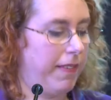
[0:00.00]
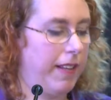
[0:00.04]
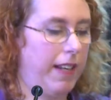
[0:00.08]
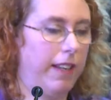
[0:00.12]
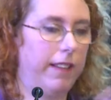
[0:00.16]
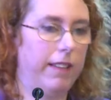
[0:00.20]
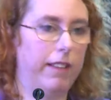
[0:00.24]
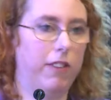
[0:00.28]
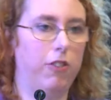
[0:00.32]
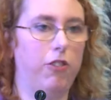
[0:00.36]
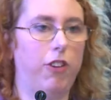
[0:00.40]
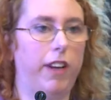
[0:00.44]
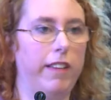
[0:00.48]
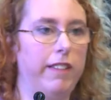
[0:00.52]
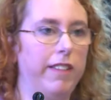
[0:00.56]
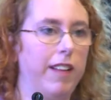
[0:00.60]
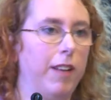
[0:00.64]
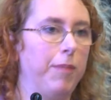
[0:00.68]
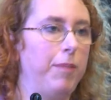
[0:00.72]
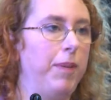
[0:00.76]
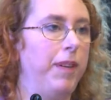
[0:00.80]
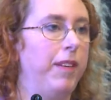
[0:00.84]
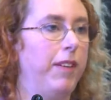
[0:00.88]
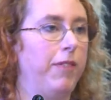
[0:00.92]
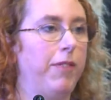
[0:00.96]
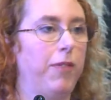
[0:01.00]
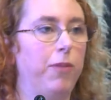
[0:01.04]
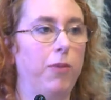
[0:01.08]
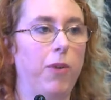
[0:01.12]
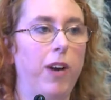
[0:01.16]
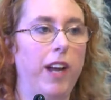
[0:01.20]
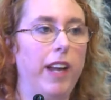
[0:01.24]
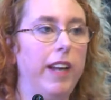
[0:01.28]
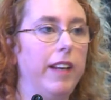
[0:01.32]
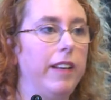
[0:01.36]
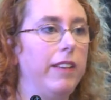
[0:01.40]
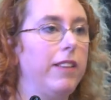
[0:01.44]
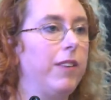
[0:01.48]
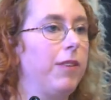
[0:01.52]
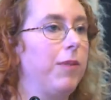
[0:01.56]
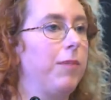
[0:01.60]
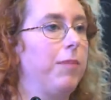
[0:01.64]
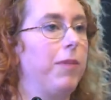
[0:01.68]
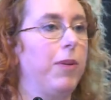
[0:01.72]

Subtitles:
It's dressed up in different ways,